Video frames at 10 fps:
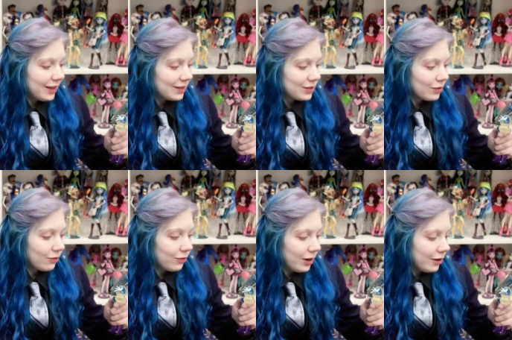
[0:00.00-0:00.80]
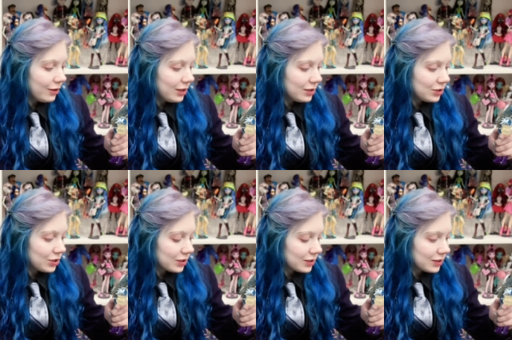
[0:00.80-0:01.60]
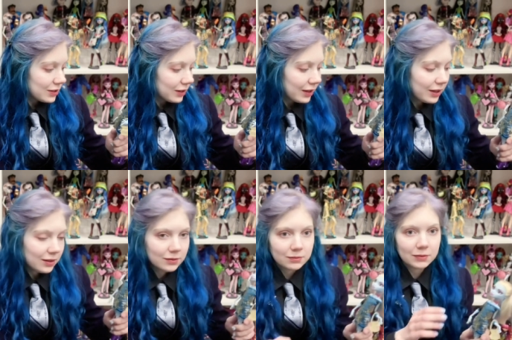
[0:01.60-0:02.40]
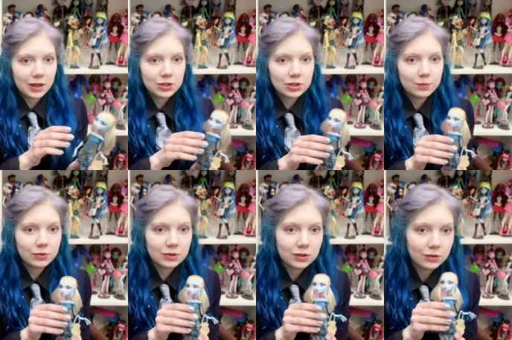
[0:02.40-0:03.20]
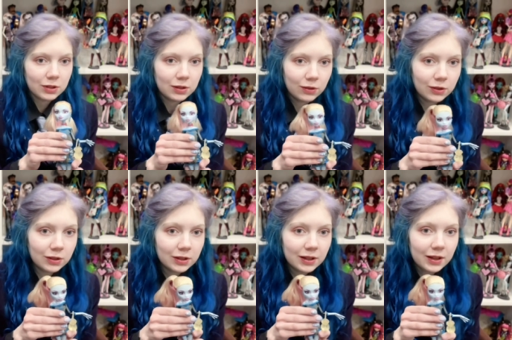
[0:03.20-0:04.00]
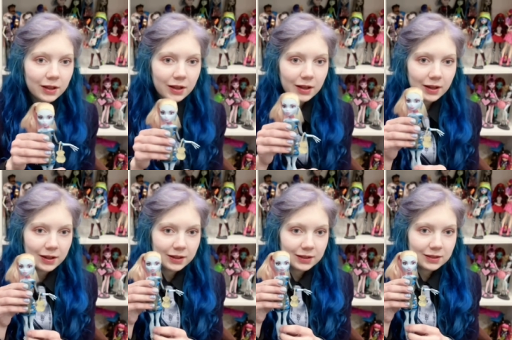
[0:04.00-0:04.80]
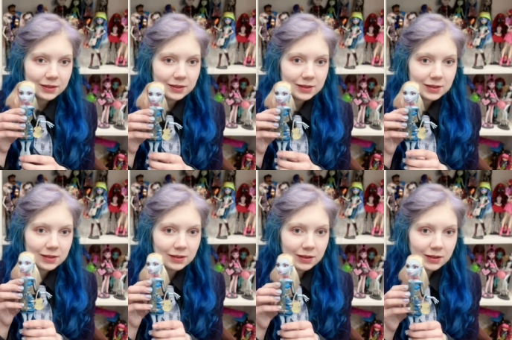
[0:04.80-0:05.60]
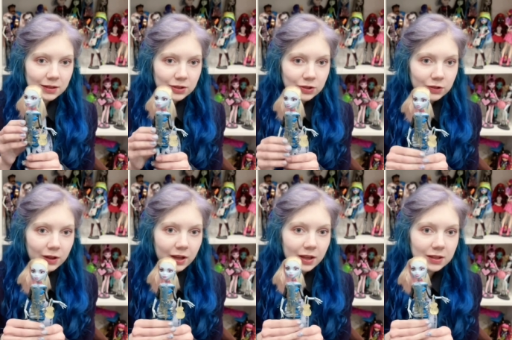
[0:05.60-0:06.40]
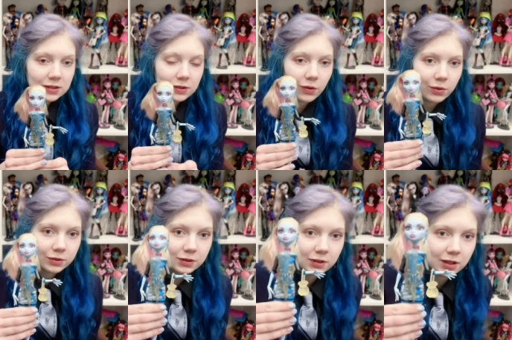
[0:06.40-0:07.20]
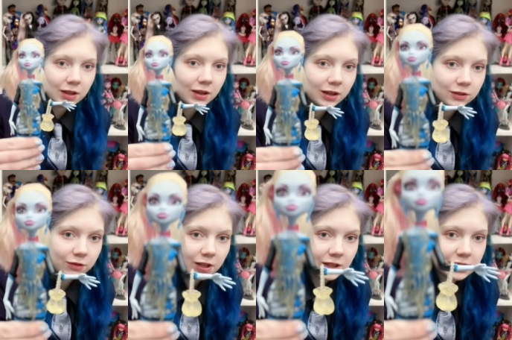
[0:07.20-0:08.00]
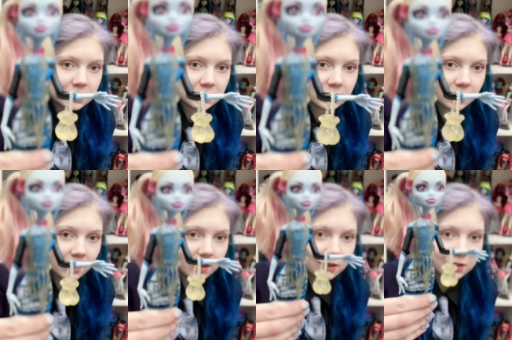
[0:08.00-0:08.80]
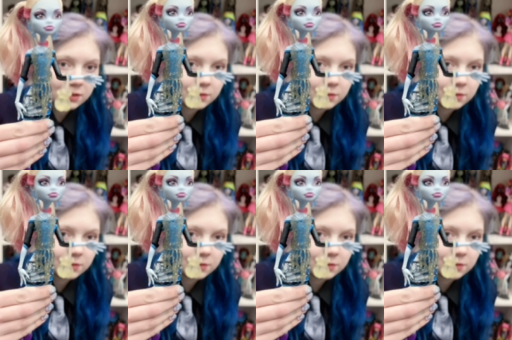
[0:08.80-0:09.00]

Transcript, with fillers: So far it's just like I just put it on a doll and tried on the unreleased uh,